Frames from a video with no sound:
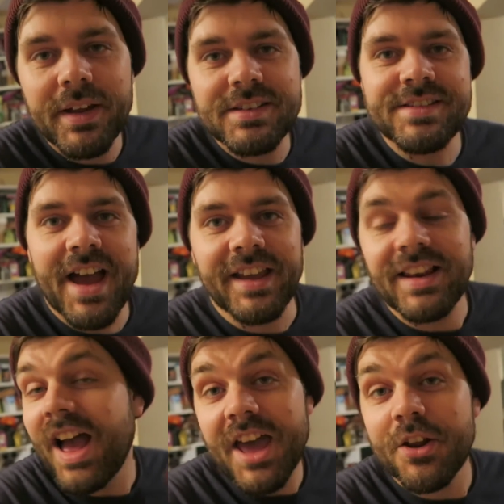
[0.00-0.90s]
Burns night.
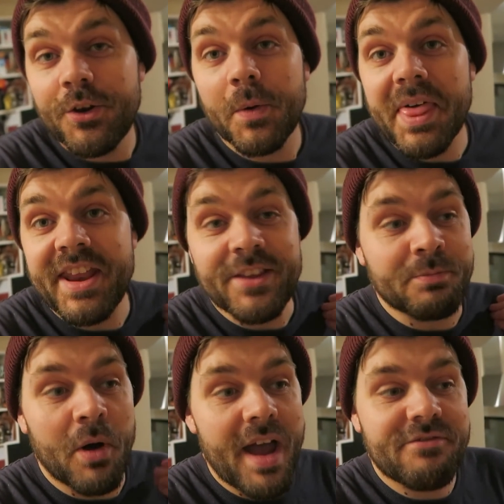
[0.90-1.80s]
I don't know what that is,
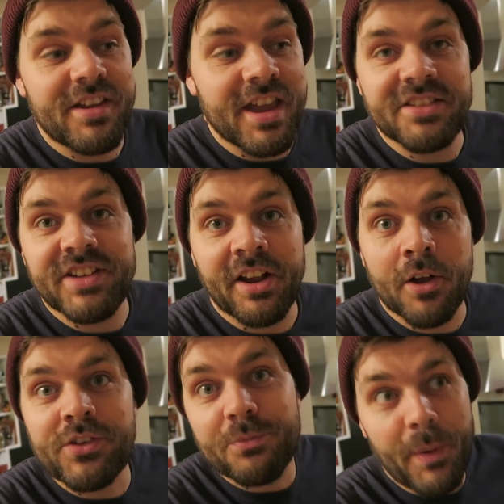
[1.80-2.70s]
but every year Jen
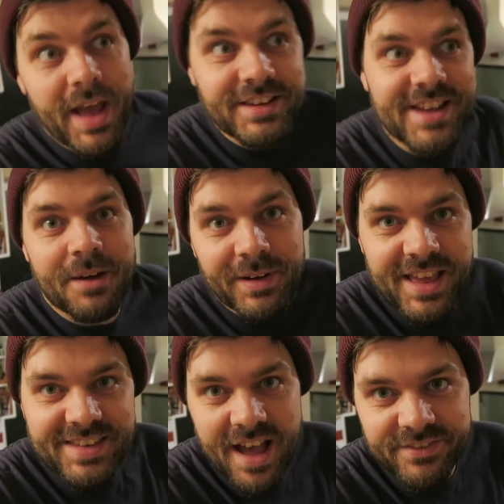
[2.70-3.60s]
goes, "It's Burns night. We
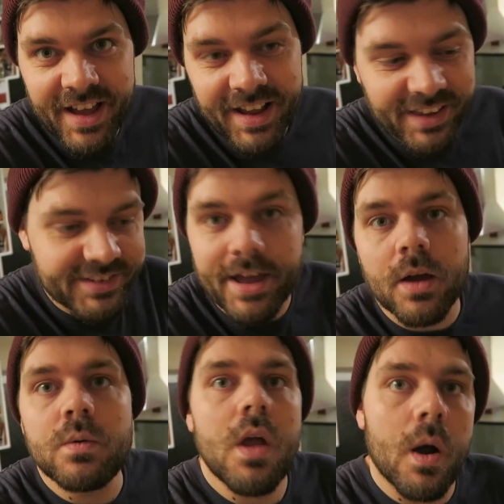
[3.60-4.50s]
need to have haggis," and I
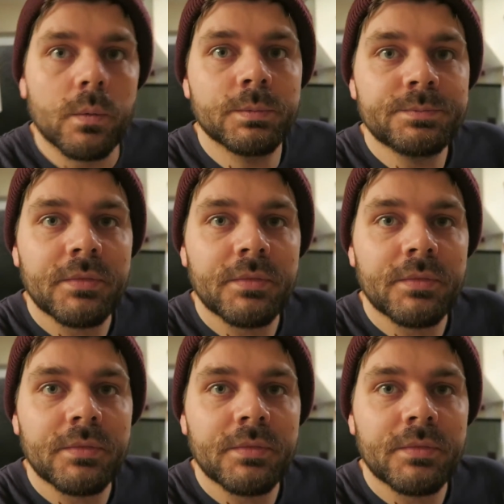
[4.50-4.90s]
go, "No."